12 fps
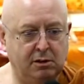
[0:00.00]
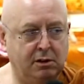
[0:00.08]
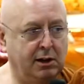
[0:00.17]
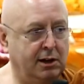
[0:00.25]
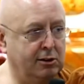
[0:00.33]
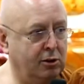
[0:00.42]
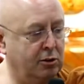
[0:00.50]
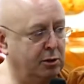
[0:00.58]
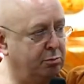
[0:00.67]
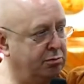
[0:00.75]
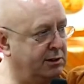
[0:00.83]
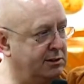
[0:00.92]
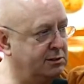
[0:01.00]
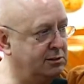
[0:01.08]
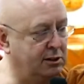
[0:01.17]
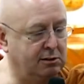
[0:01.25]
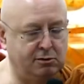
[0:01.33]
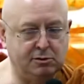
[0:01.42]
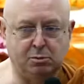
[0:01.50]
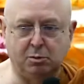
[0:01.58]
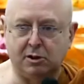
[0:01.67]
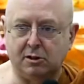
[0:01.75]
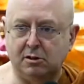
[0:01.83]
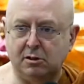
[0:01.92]
and got the priest there as
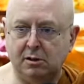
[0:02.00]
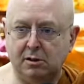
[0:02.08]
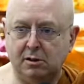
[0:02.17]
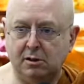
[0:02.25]
well,